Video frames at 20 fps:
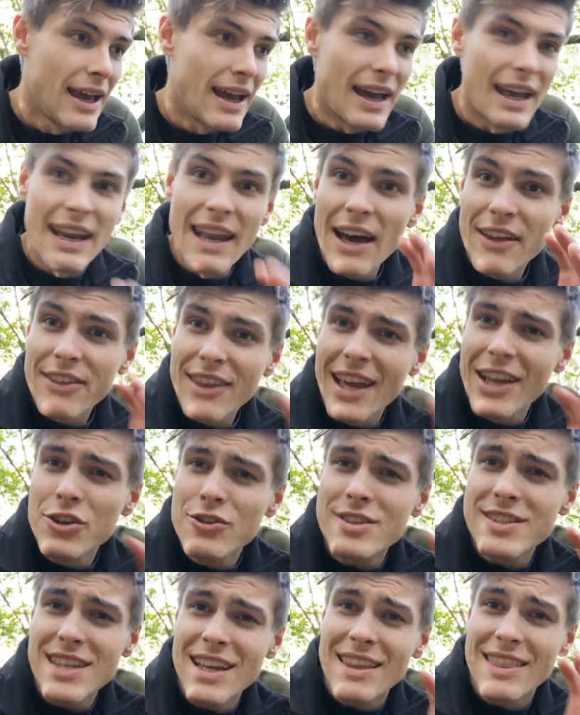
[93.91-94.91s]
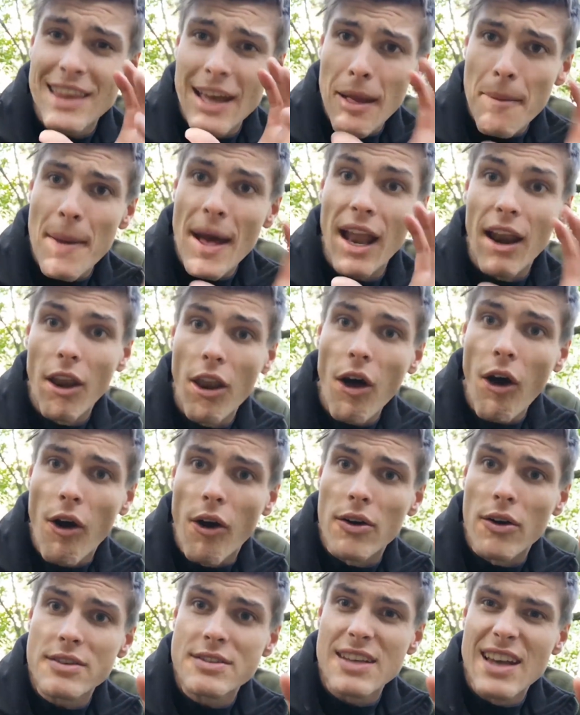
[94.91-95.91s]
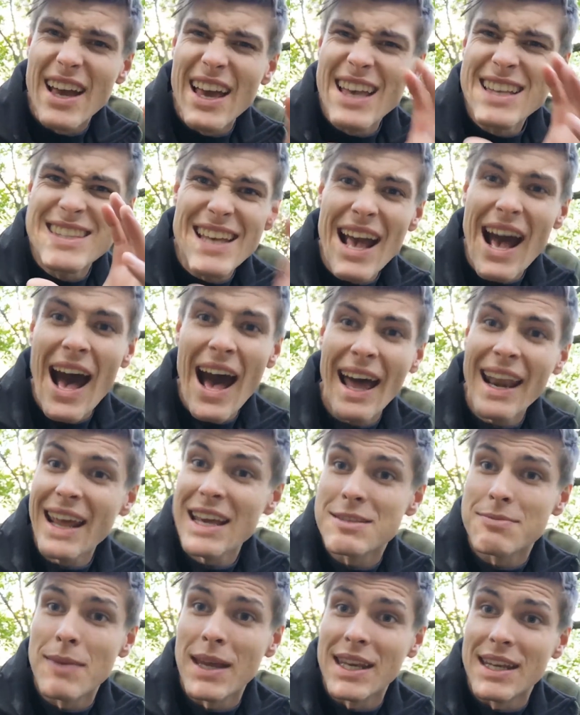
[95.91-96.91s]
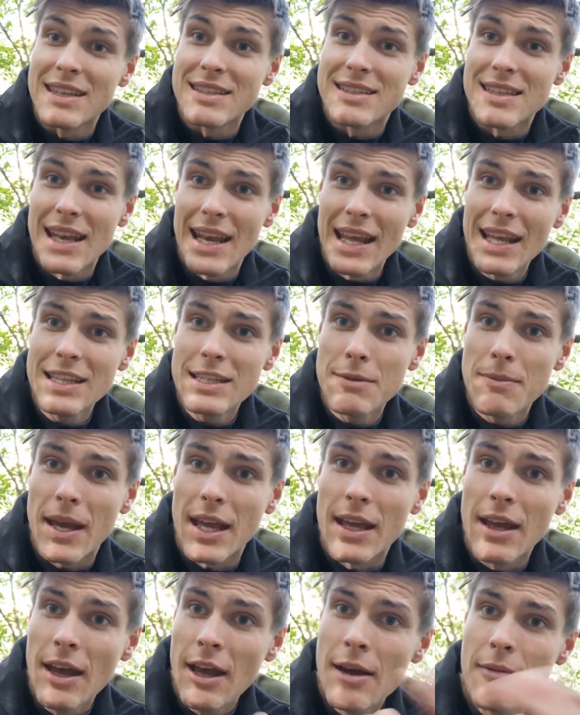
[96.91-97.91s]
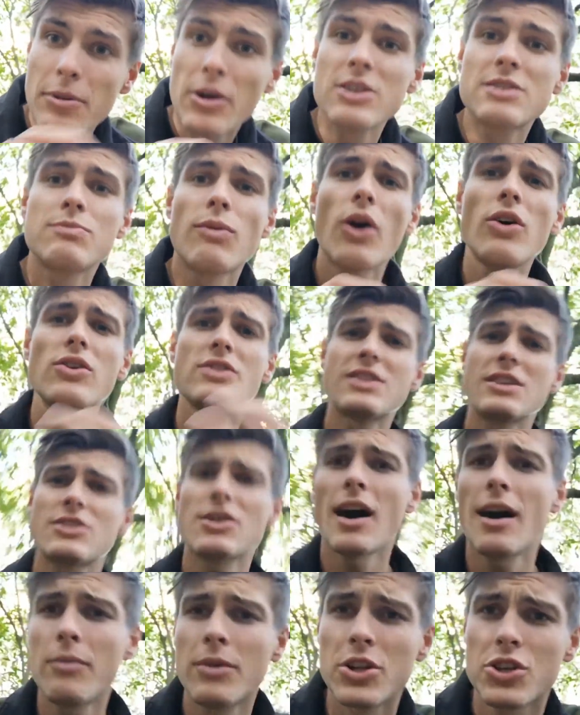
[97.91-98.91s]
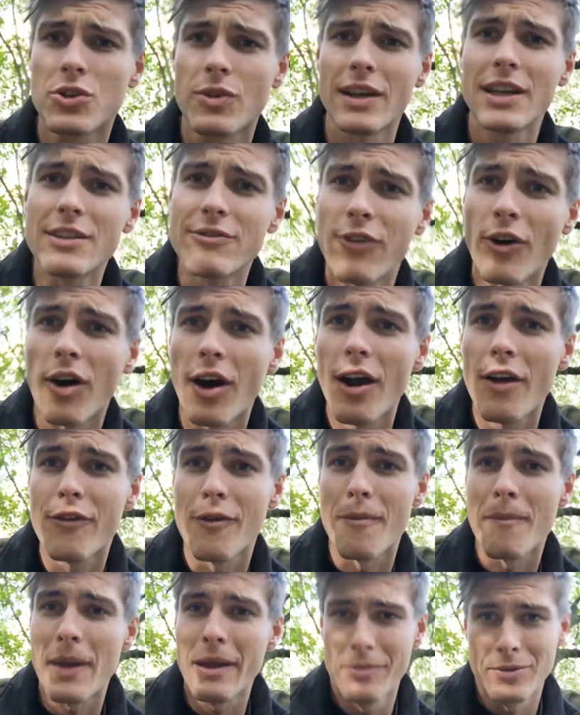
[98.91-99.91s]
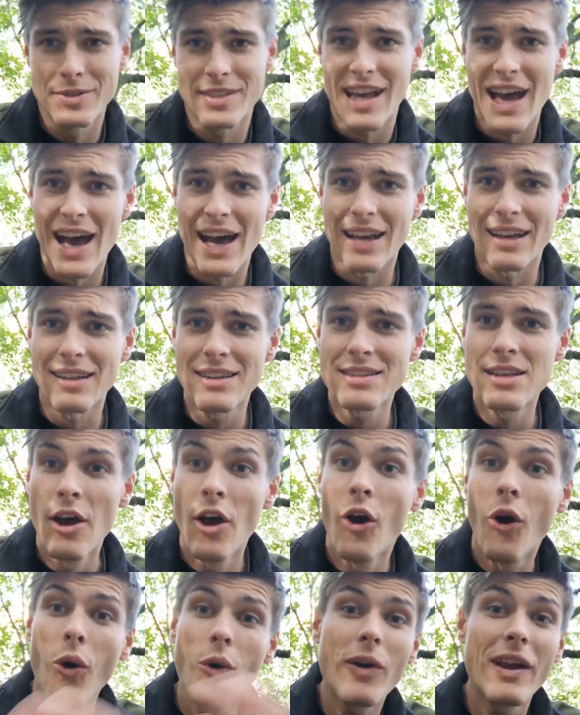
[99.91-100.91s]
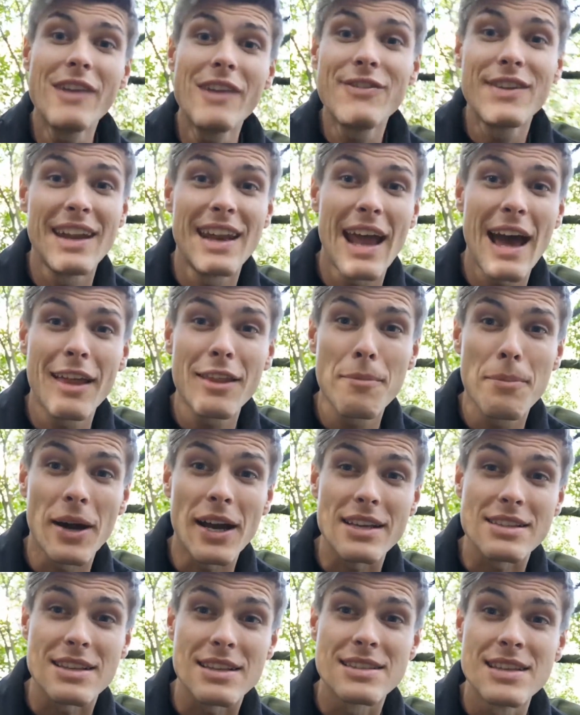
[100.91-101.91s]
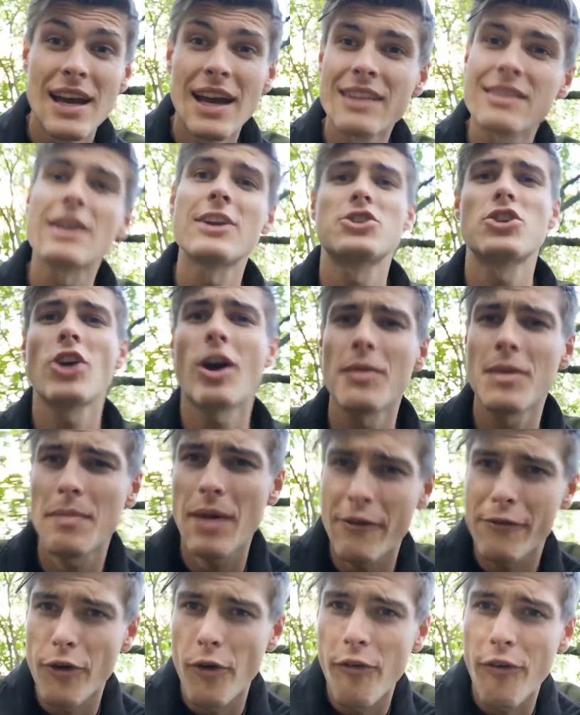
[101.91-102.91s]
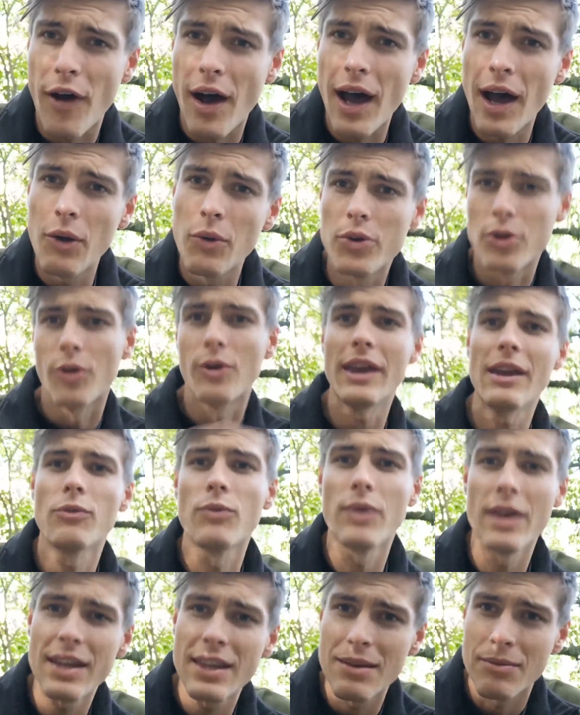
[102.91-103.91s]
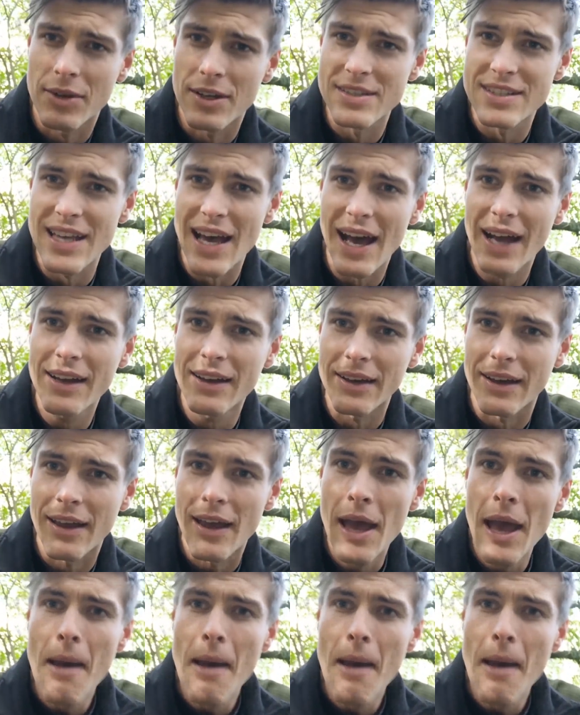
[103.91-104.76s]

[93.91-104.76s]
Now the interesting thing about logs is there aren't as many as there need to be, because most of the time when trees fall over in people's gardens or even in other places, they chop them up for firewood or get rid of them because they're ugly.